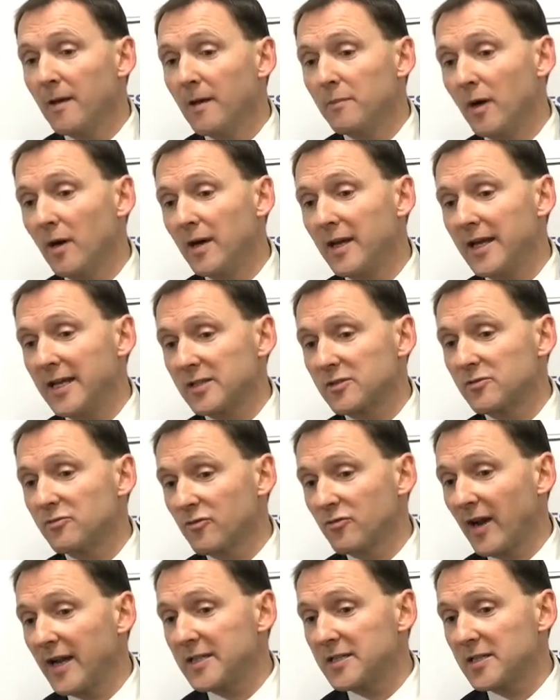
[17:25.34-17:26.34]
But it's
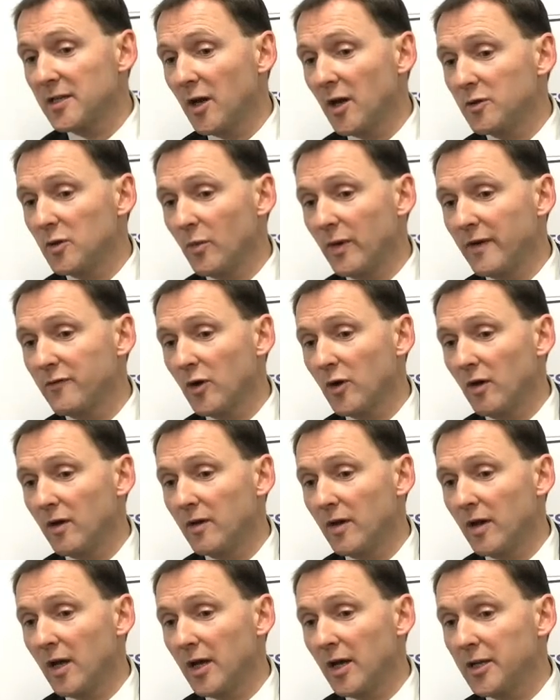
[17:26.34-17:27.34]
great to know that we've got
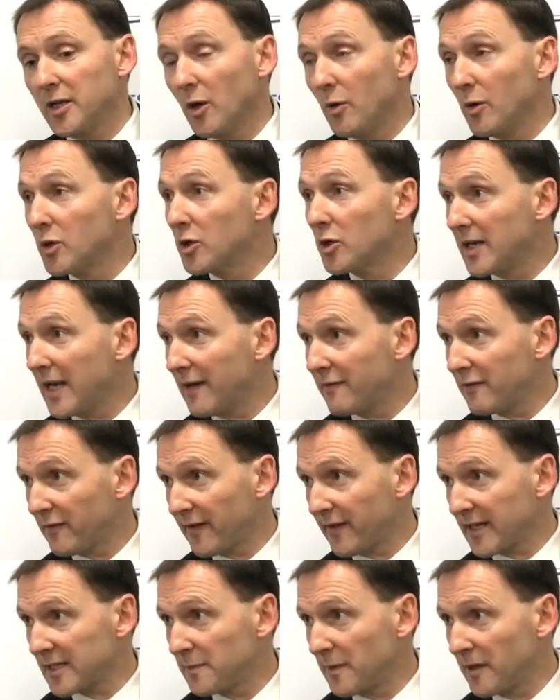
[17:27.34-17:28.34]
you know a good level of
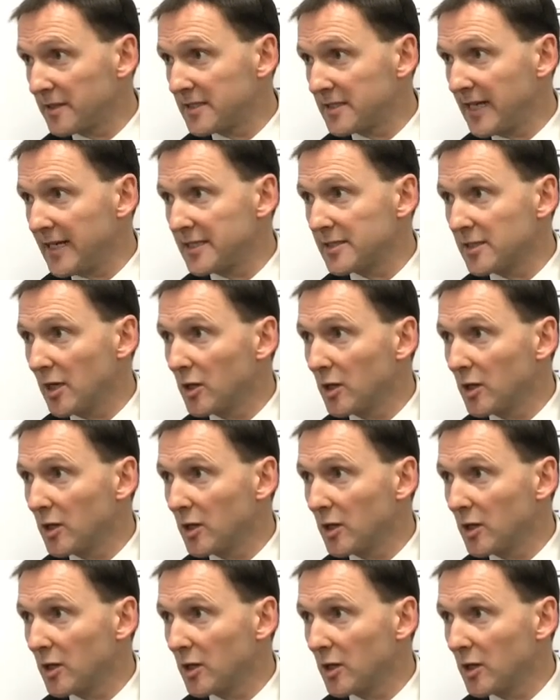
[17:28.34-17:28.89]
expertise,